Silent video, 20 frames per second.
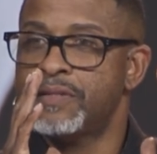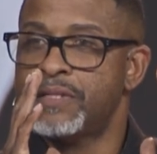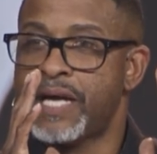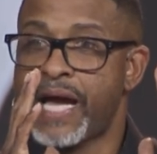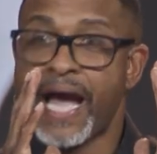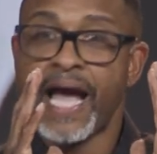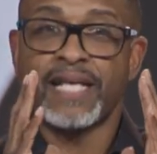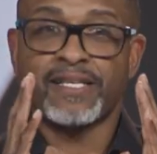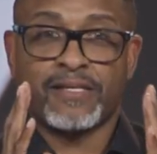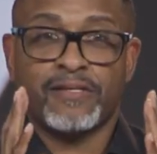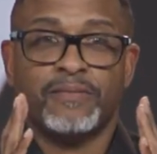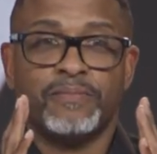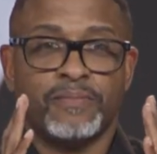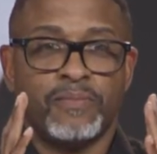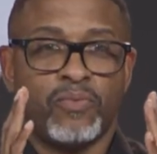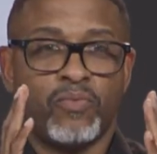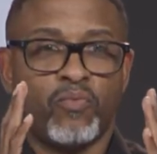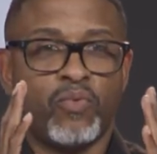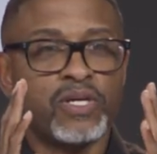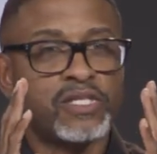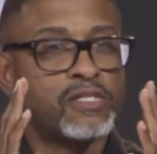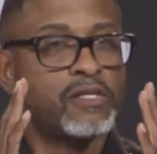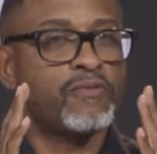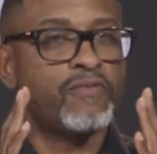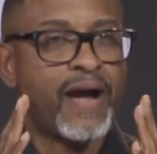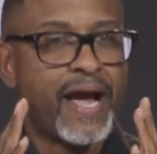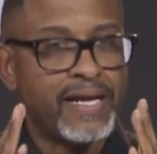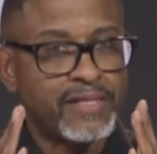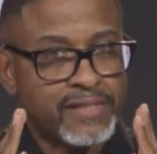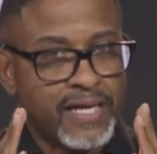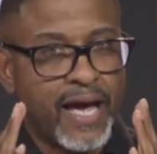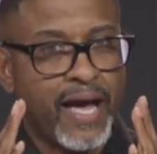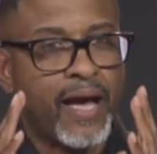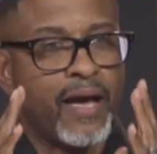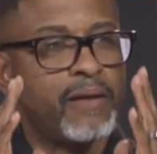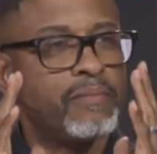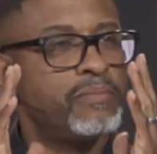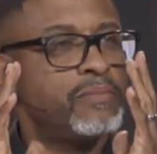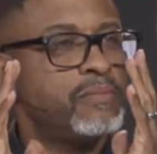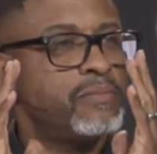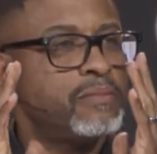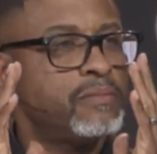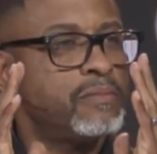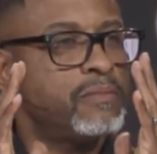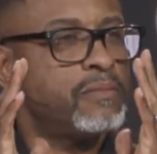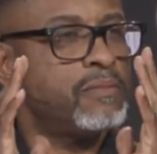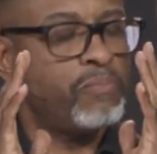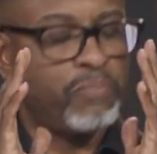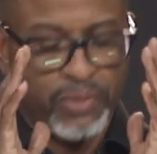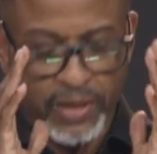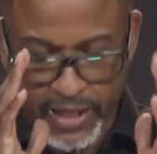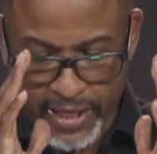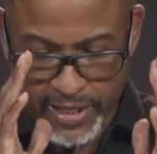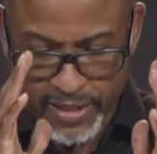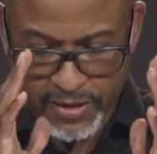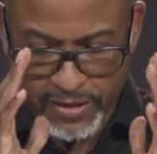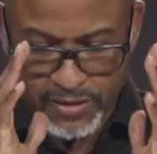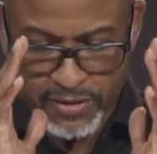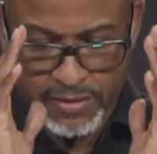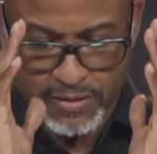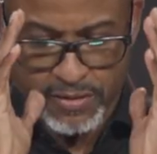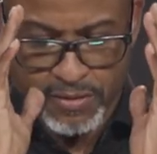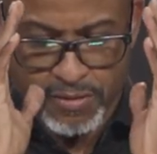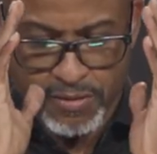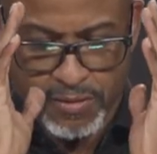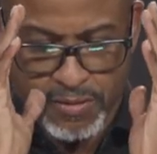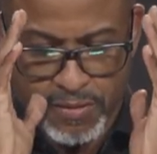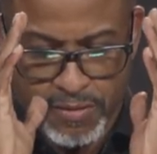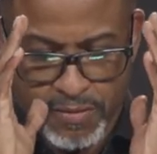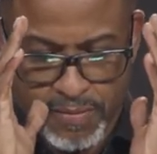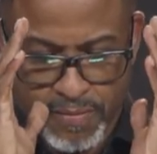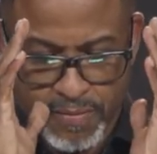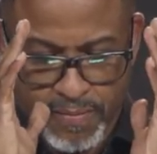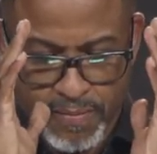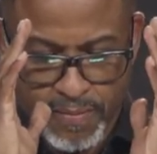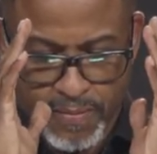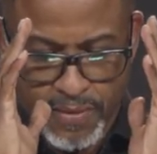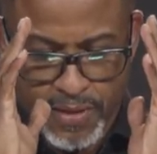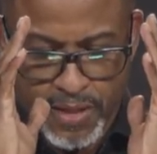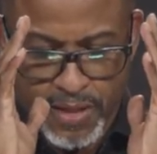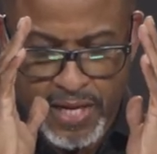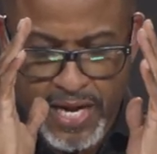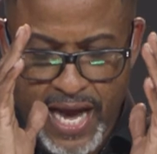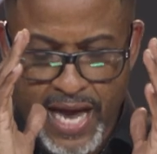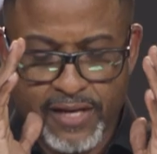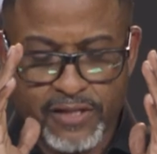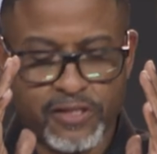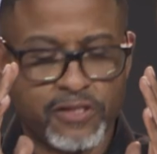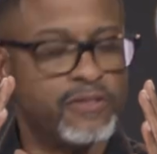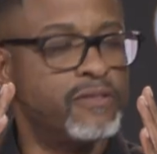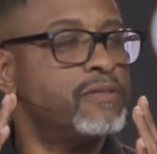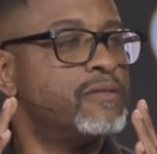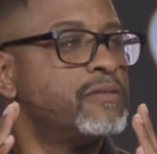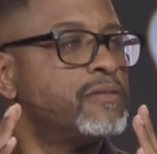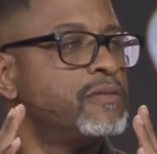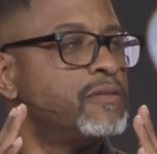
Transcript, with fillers: Ask him, what's the right time place, and attitude.